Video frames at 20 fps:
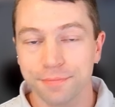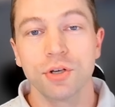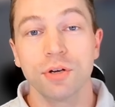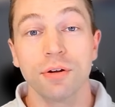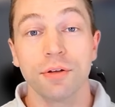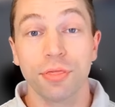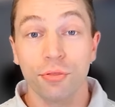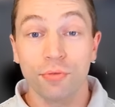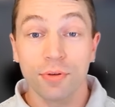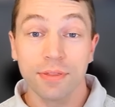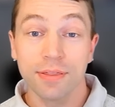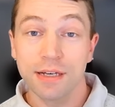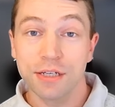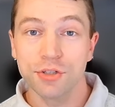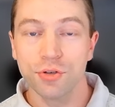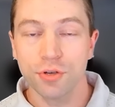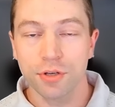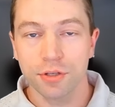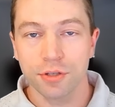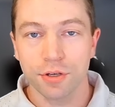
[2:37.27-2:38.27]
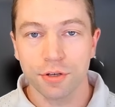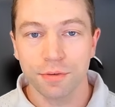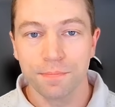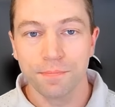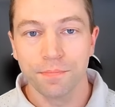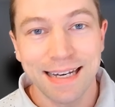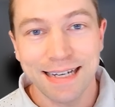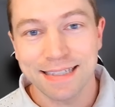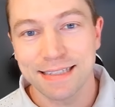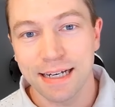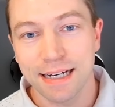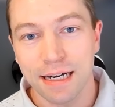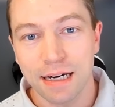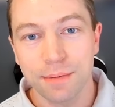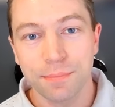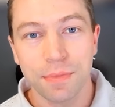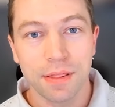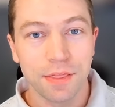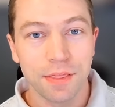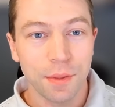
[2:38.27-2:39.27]
So here are 3 things you can do the next
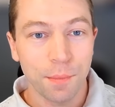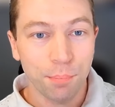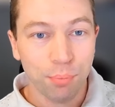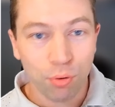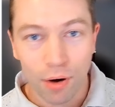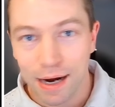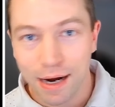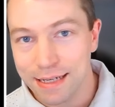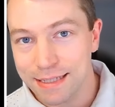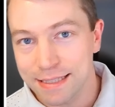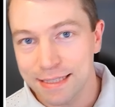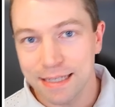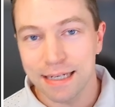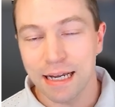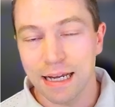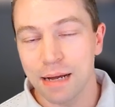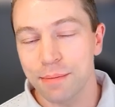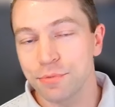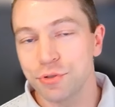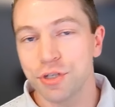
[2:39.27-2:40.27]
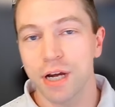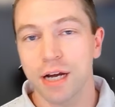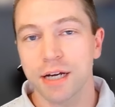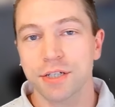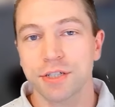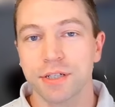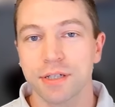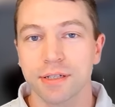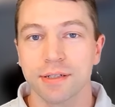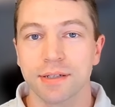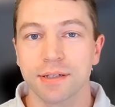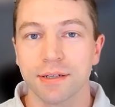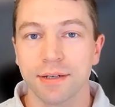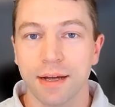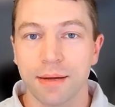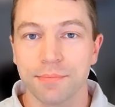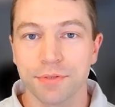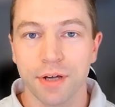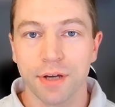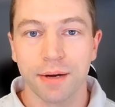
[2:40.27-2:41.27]
time the pricing objection
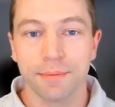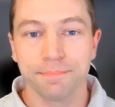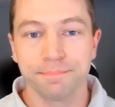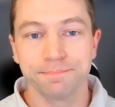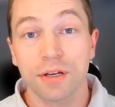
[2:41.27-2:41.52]
comes up.